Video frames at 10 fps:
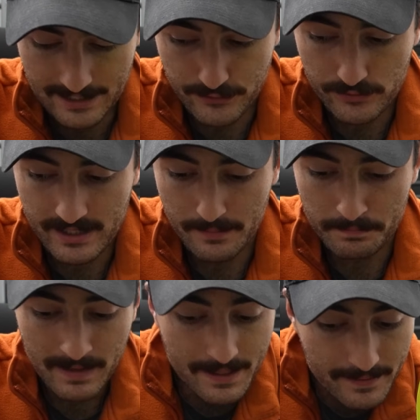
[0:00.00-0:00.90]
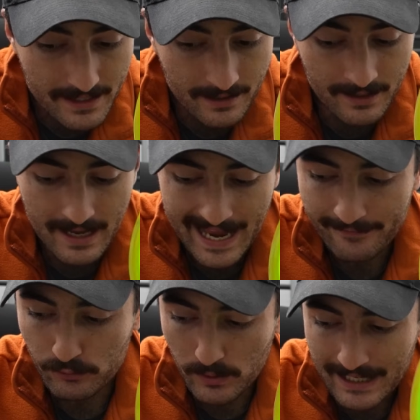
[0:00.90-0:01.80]
I do think maybe
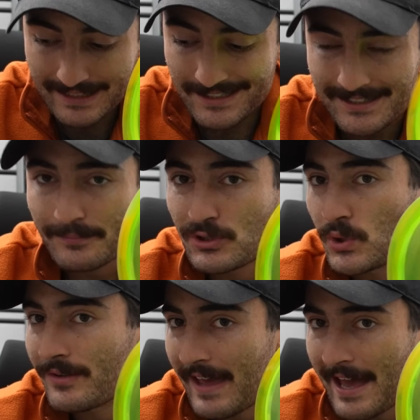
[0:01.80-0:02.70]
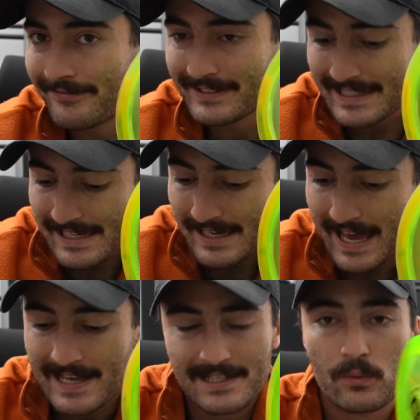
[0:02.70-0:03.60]
everyone got some sort of FD
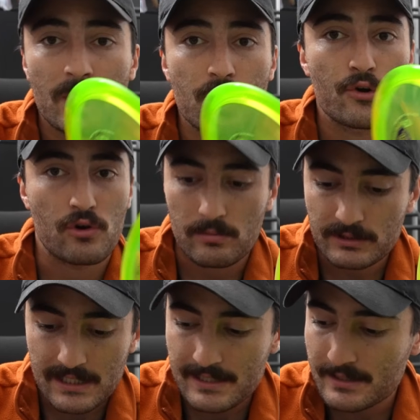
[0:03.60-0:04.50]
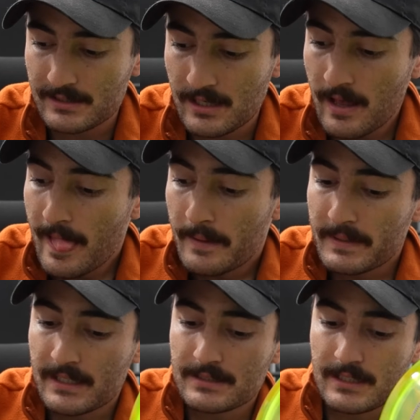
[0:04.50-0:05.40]
as like one of their normal discs,
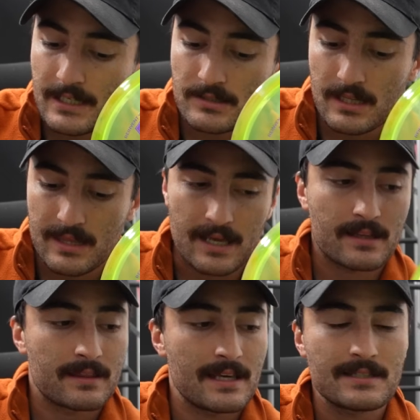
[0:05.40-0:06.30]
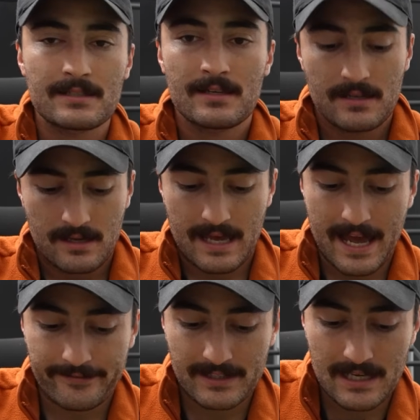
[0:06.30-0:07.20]
because here's the thing, this
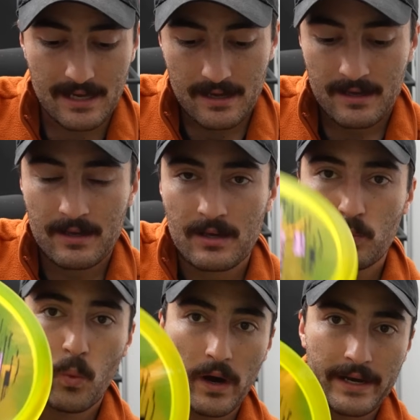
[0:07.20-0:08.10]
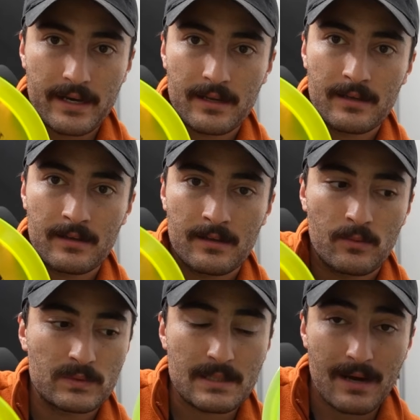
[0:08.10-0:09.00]
FD1
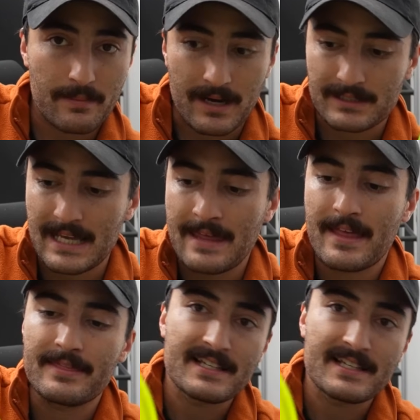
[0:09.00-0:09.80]
was in my box, and then